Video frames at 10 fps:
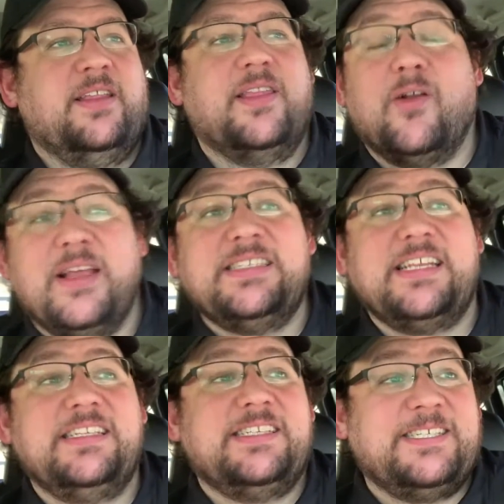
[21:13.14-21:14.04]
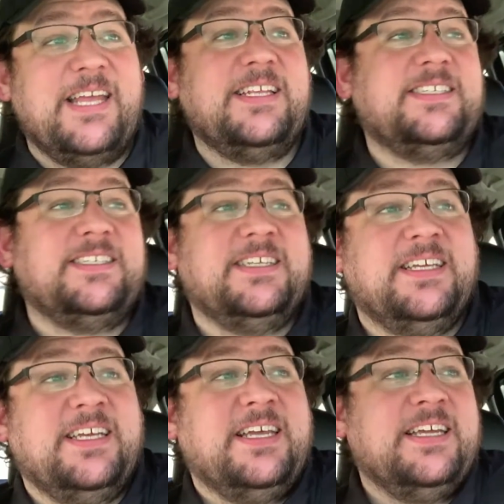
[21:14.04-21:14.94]
There isn't. Since
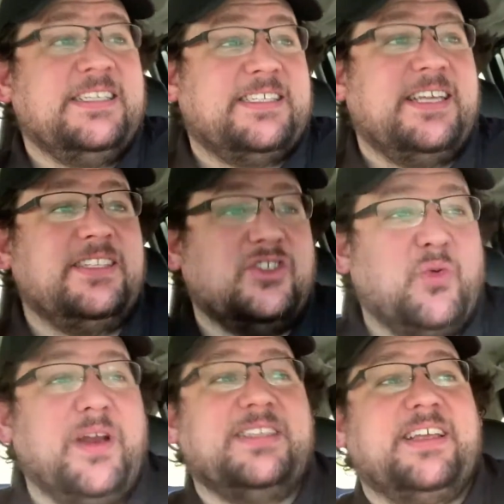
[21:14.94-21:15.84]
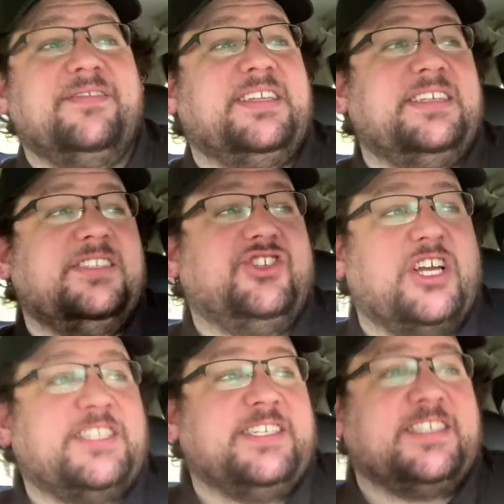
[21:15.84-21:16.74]
2017's
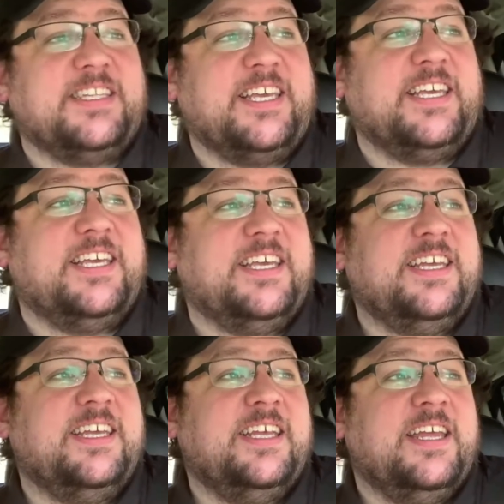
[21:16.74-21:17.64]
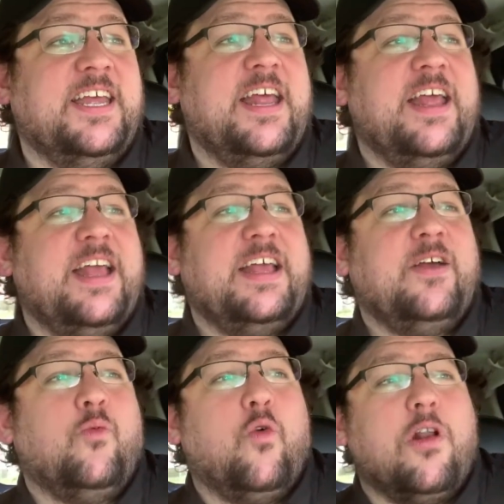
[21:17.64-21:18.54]
Justice League,
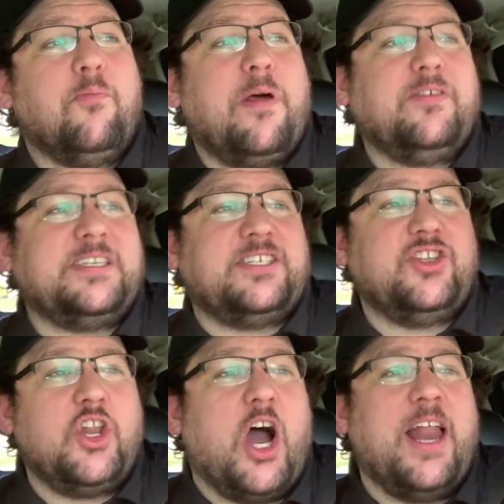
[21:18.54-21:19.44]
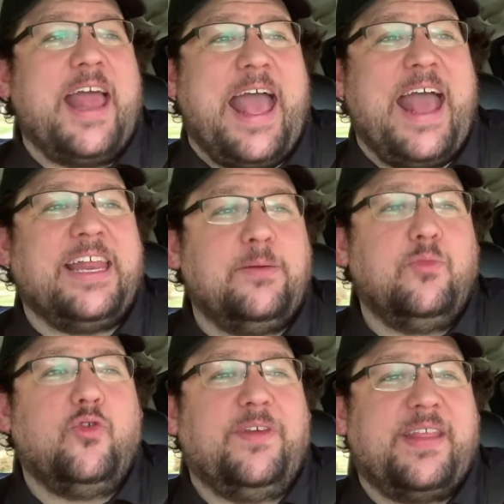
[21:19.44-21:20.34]
Warner Brothers has not had a
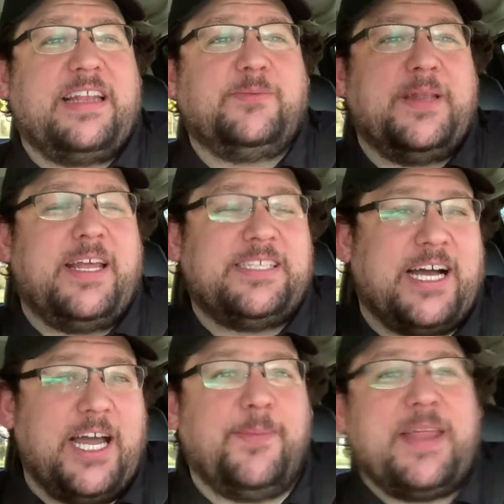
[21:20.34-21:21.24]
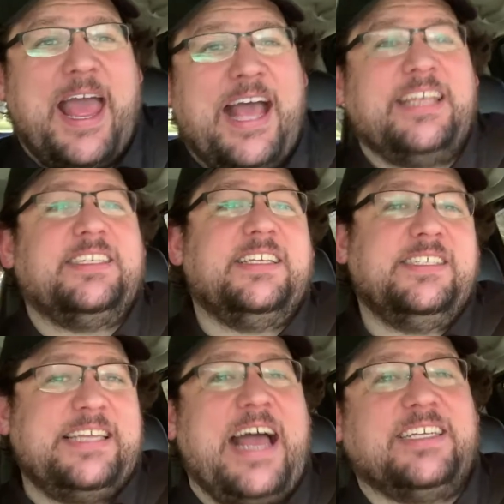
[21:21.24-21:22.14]
movie that has been as hyped as
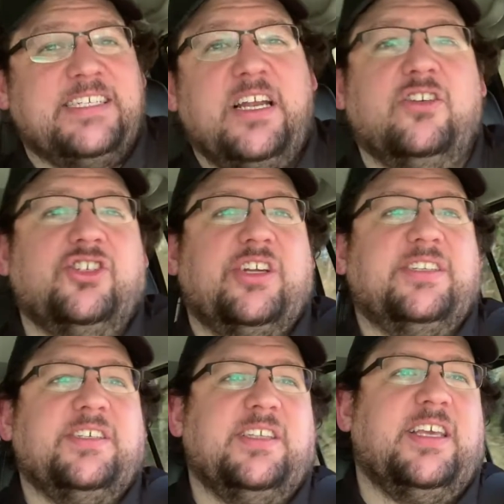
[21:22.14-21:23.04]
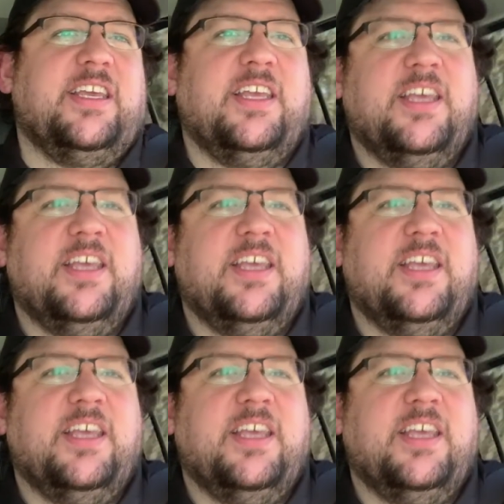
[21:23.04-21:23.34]
Zack Snyder's Justice League.